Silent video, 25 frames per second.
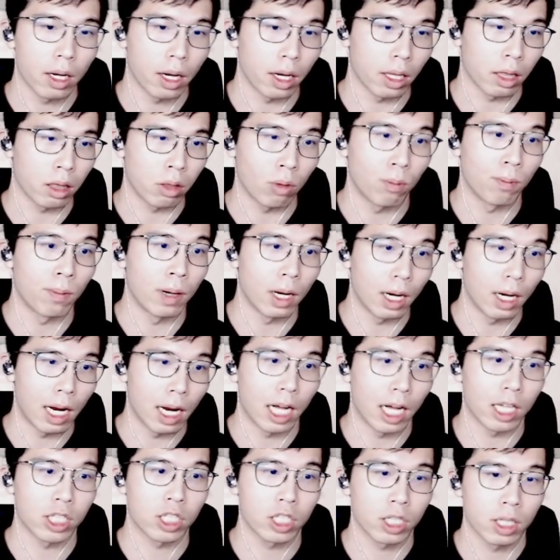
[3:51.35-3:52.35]
a super
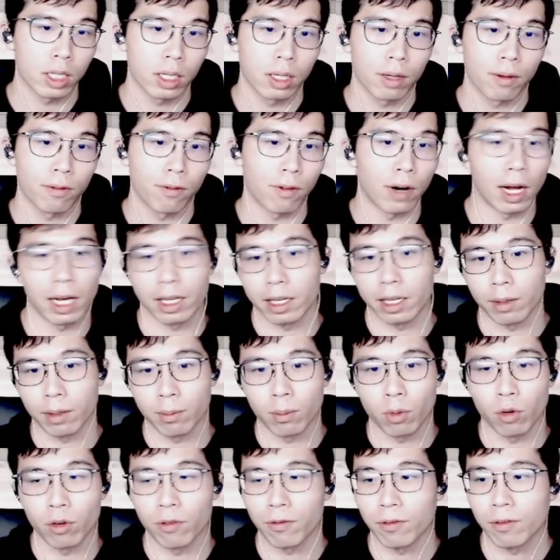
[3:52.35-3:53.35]
large
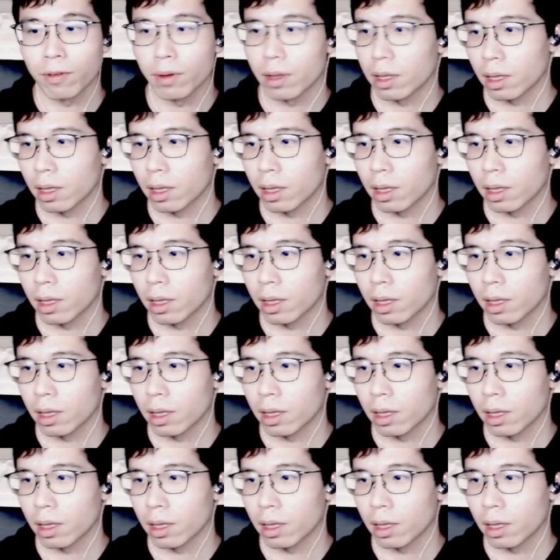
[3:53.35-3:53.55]
flying move.